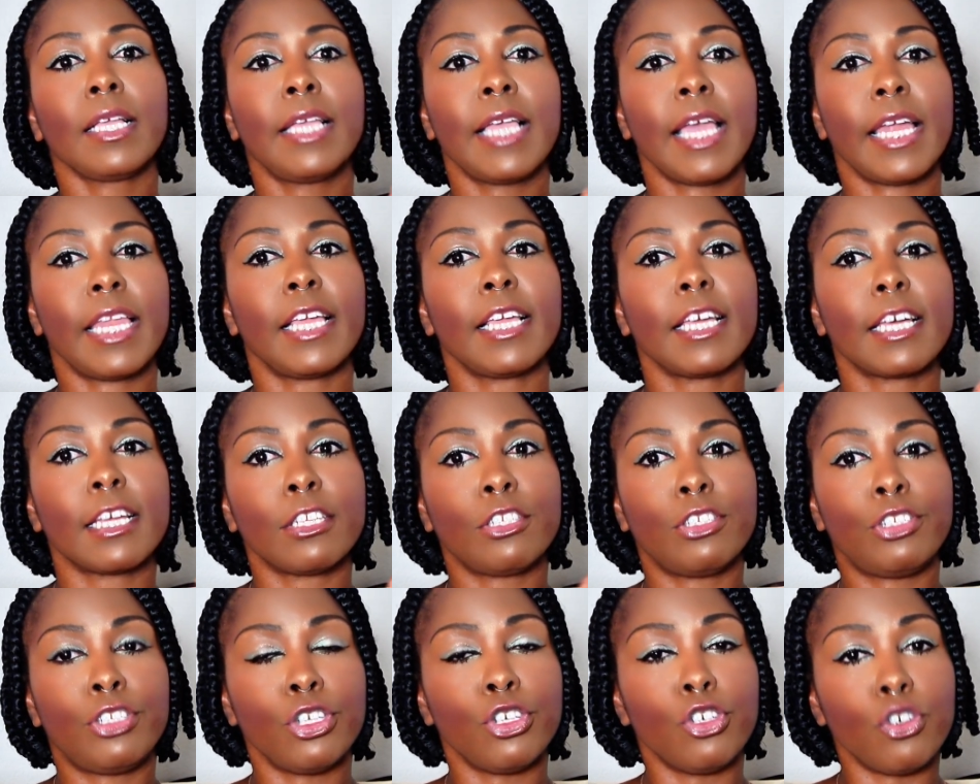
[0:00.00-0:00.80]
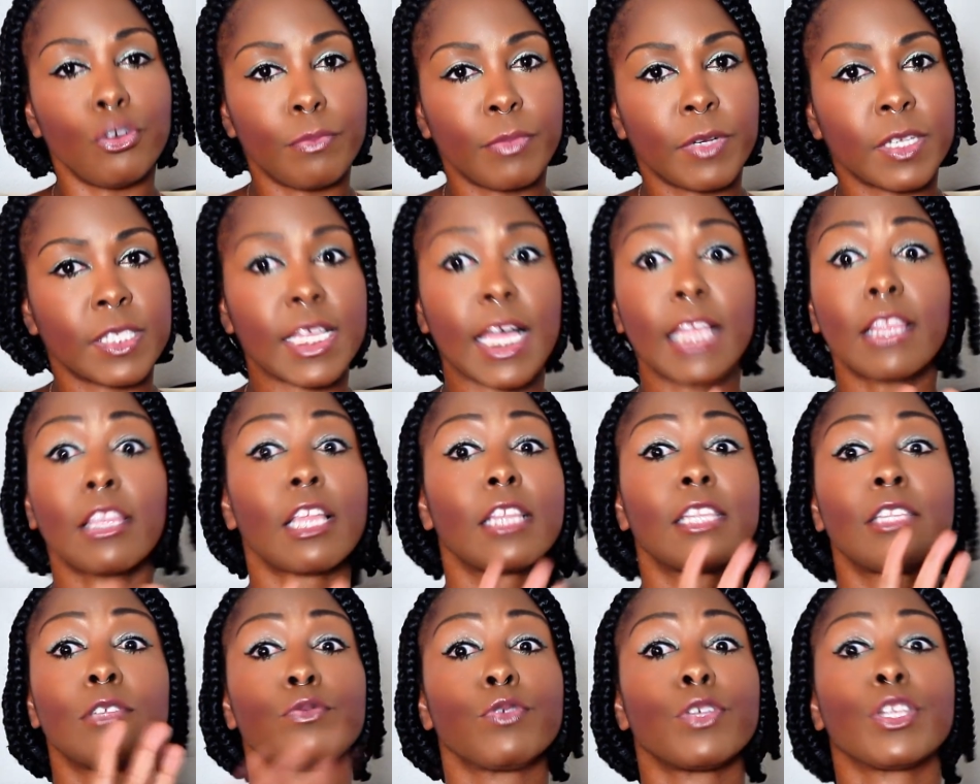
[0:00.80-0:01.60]
Getting a dupe, because I
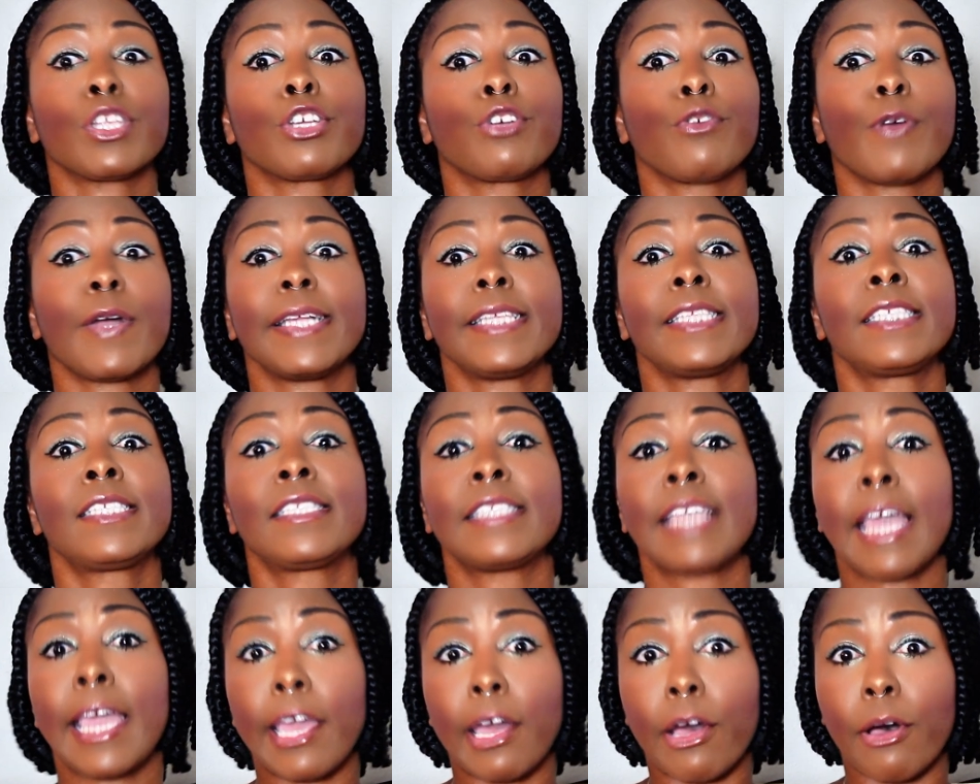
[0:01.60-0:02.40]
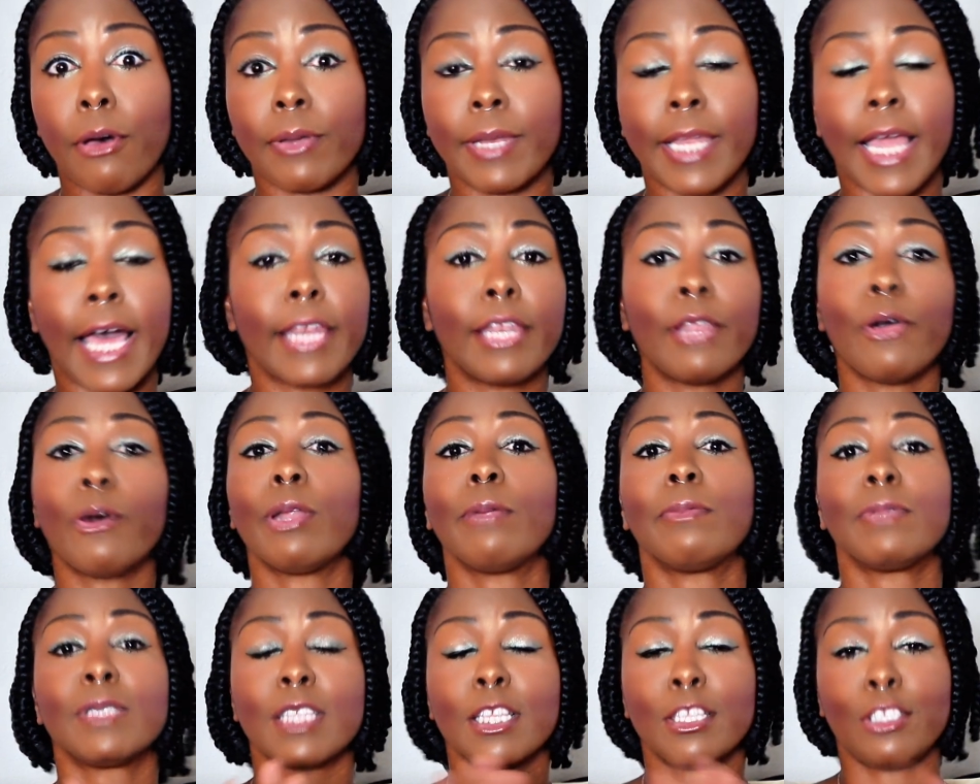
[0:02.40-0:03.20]
thought this was a great sale. Not
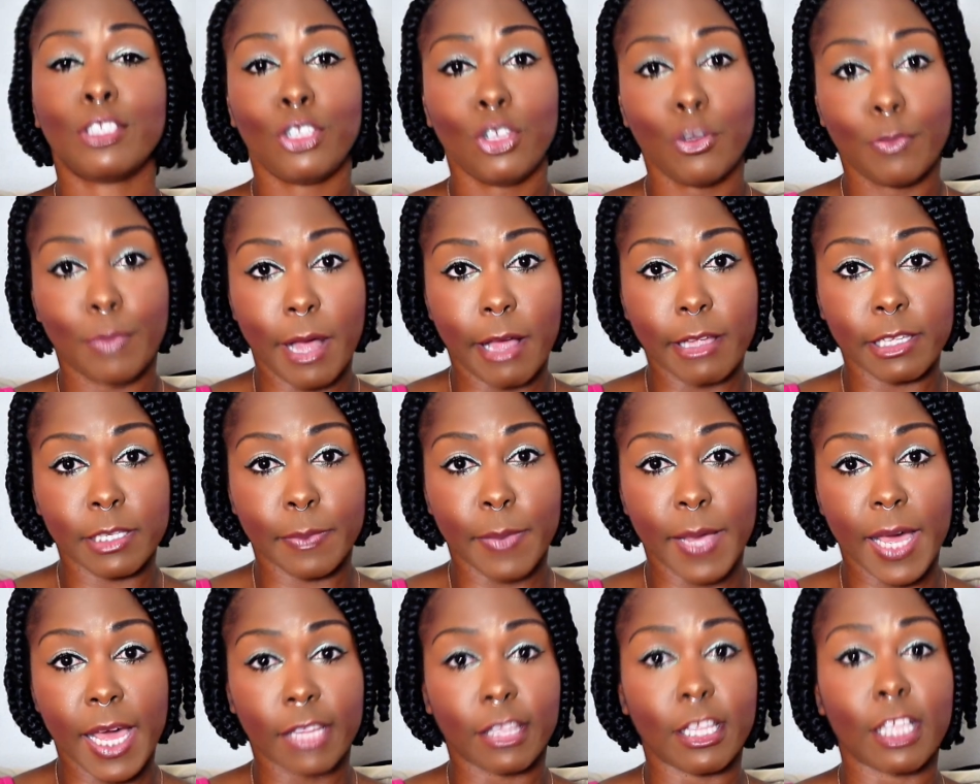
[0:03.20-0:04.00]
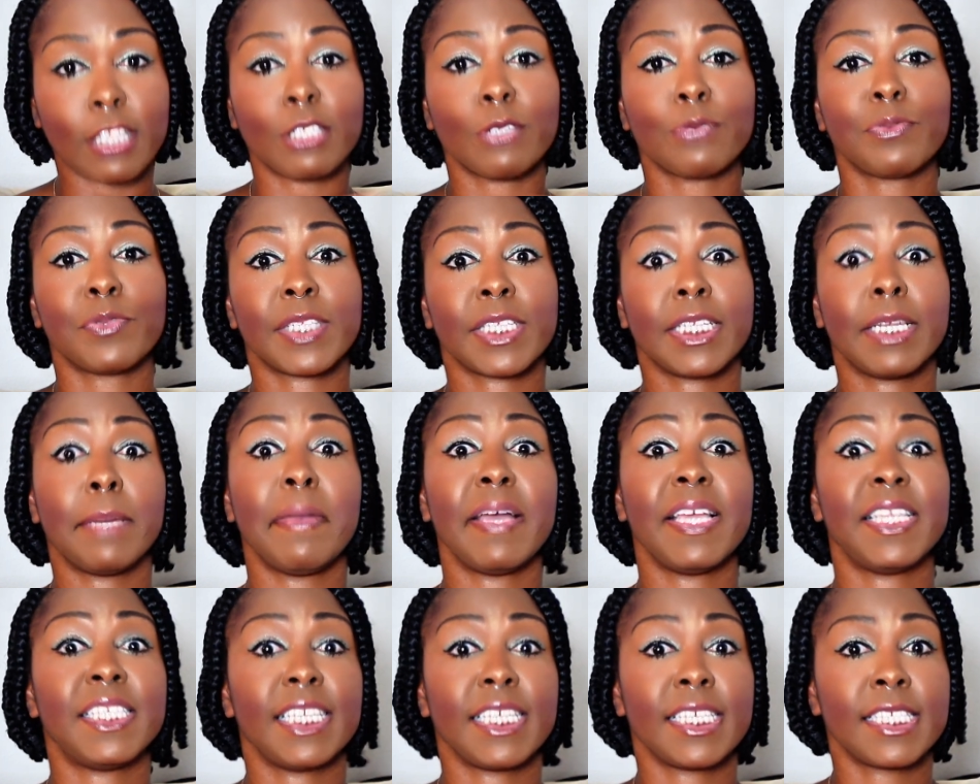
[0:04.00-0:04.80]
knowing it was a dupe I was buying. I thought this was an
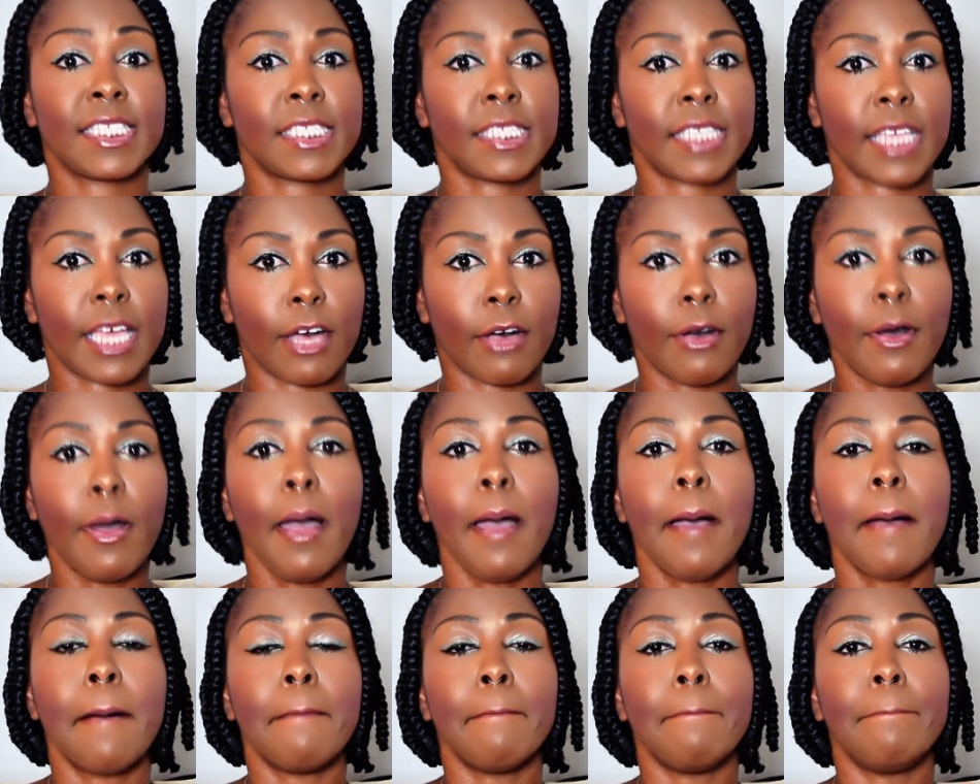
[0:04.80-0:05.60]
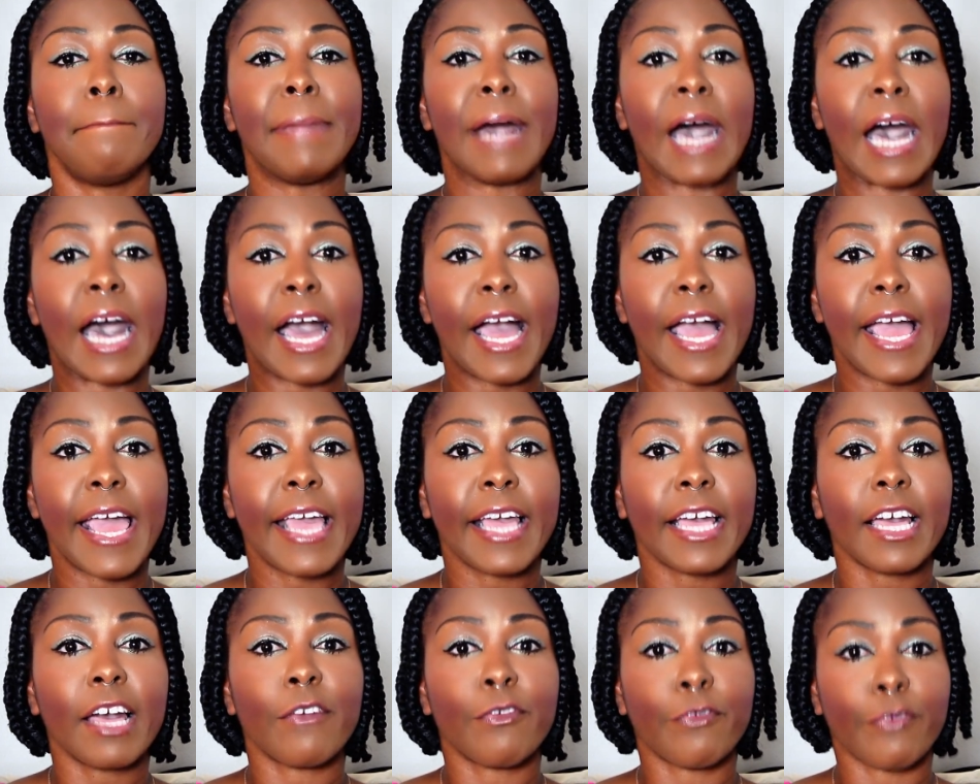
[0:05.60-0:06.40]
amazing sale.
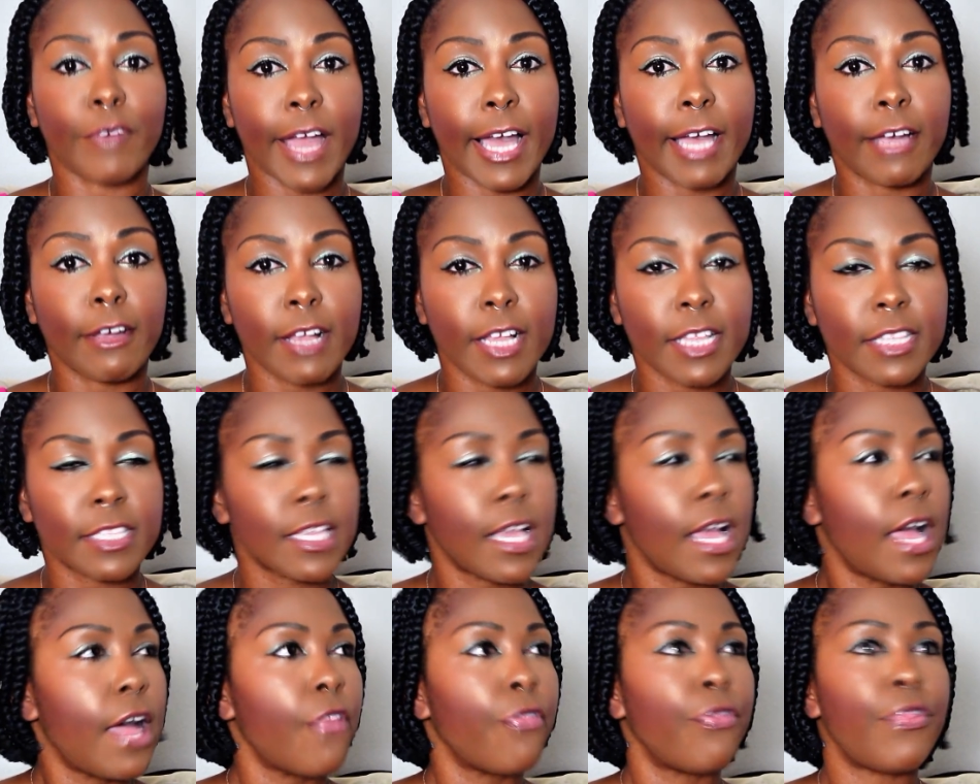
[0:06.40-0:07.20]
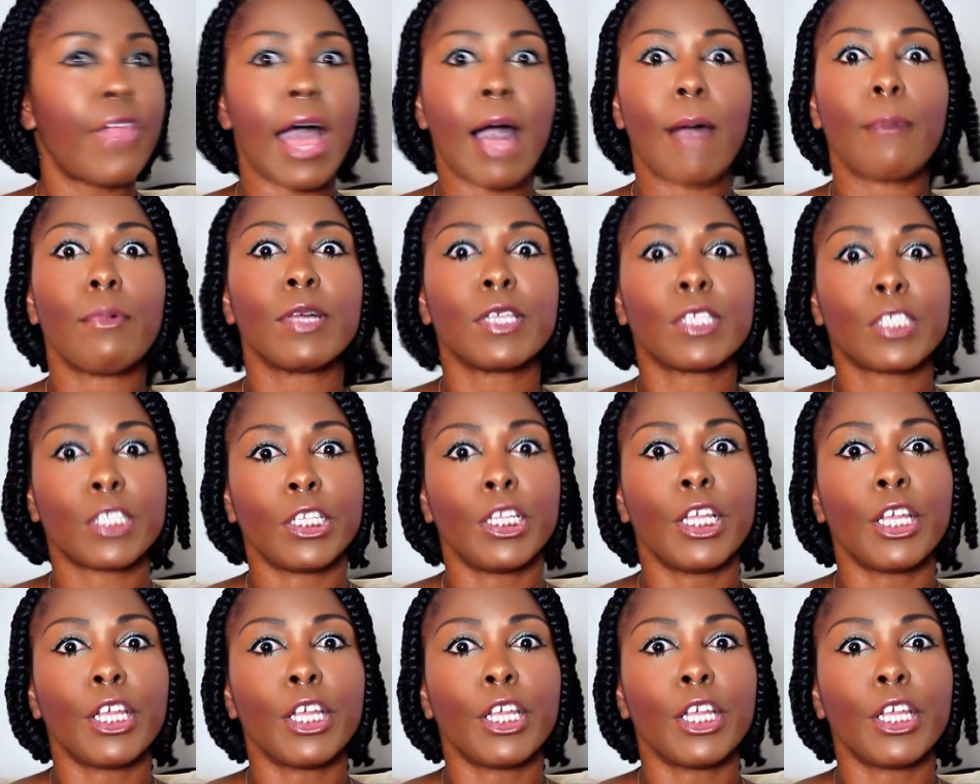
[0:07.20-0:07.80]
Buying a fragrance that was